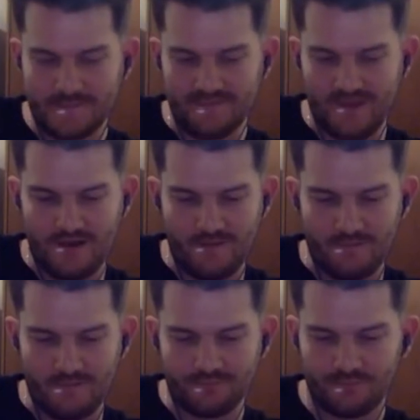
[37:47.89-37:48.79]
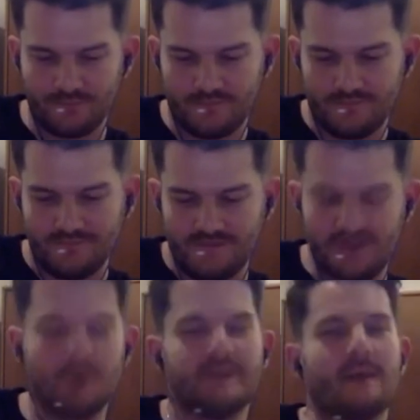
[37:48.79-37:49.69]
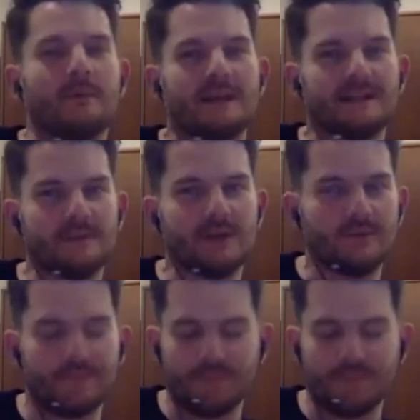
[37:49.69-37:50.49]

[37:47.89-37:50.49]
Do you know what that reminds me of?